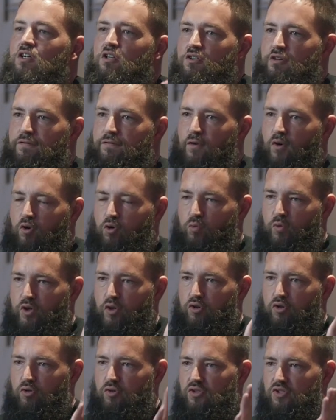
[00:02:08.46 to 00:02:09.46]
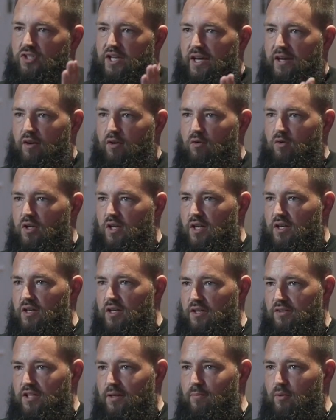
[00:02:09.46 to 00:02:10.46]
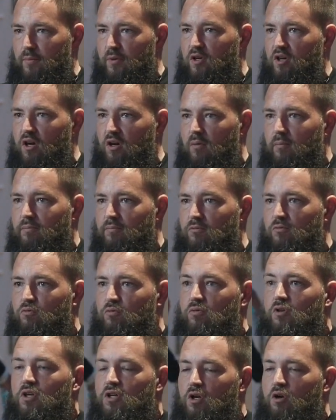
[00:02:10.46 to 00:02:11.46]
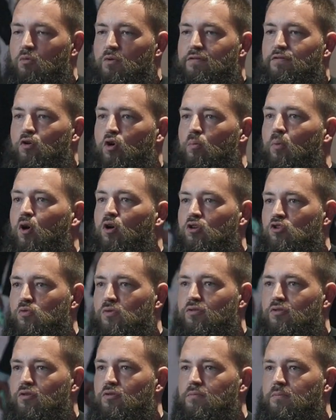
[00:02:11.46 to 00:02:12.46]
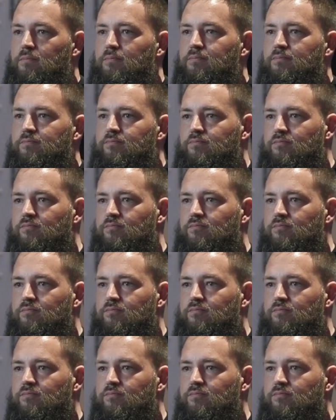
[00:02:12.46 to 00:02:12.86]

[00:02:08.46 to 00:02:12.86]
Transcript: to funnel realtors down and get them to become, you know, referral partners with you. It's